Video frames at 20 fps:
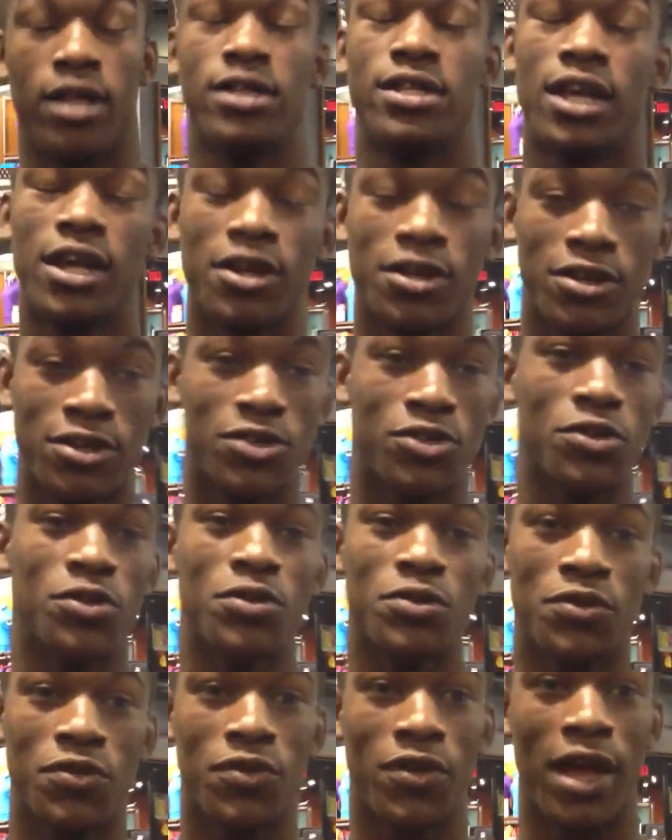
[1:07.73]

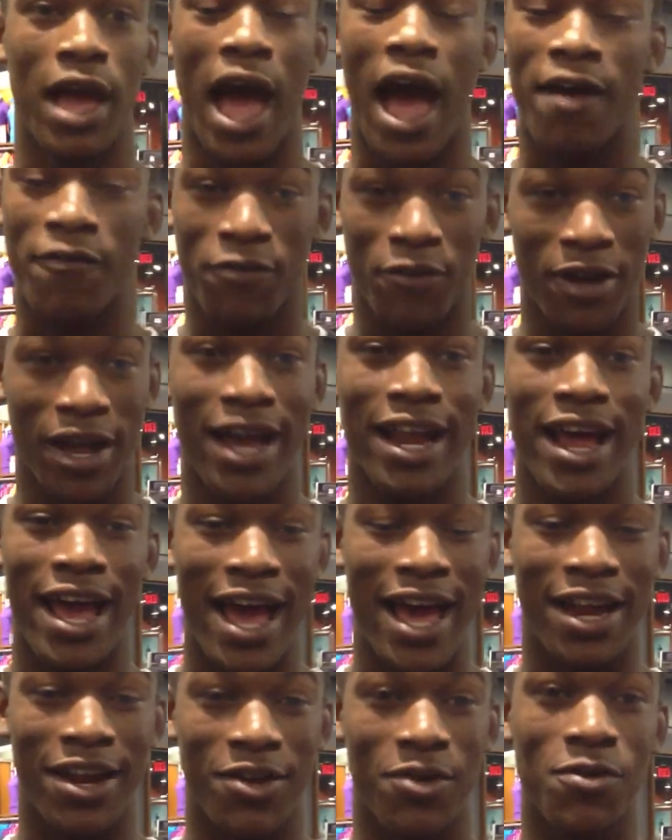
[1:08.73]
I forgot I
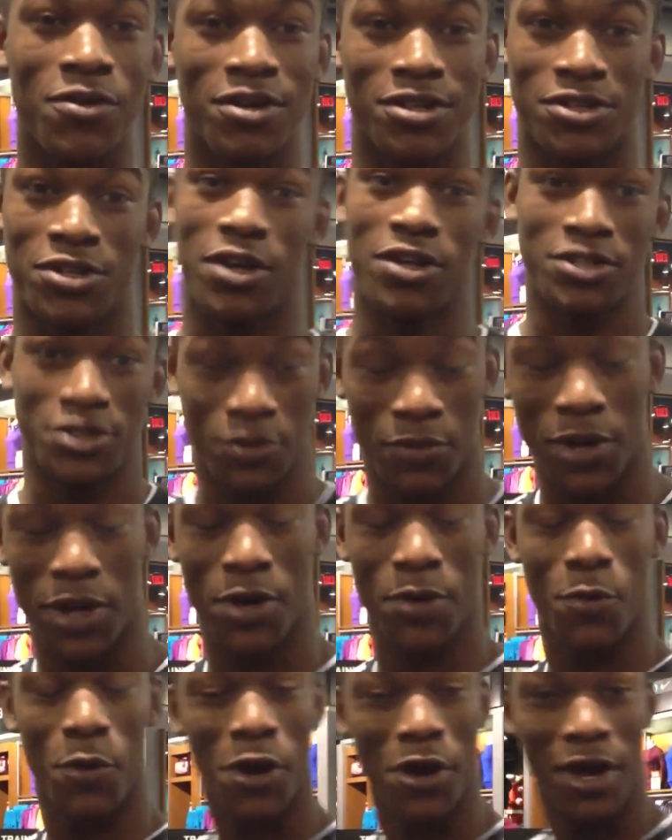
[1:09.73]
had it on, so I was getting ready
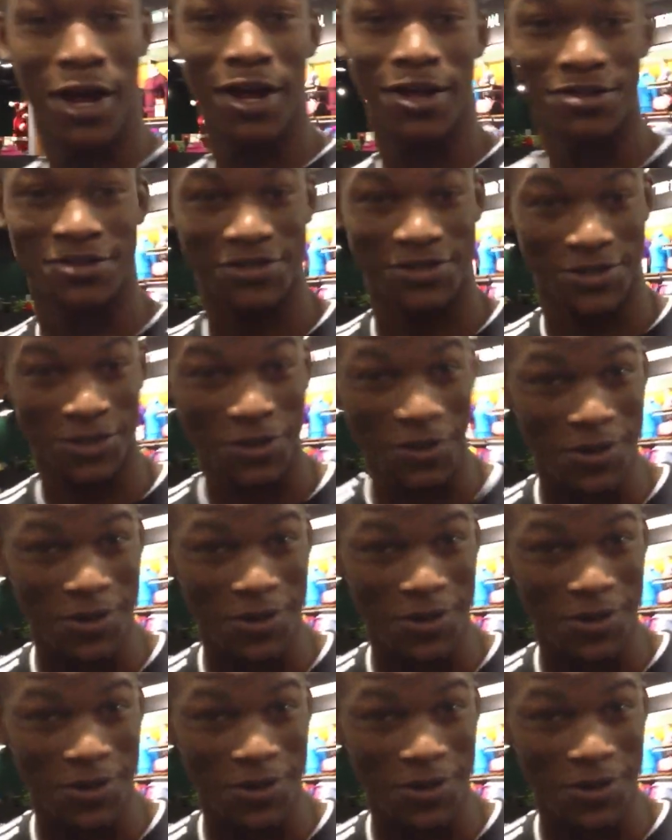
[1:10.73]
to walk out of the store,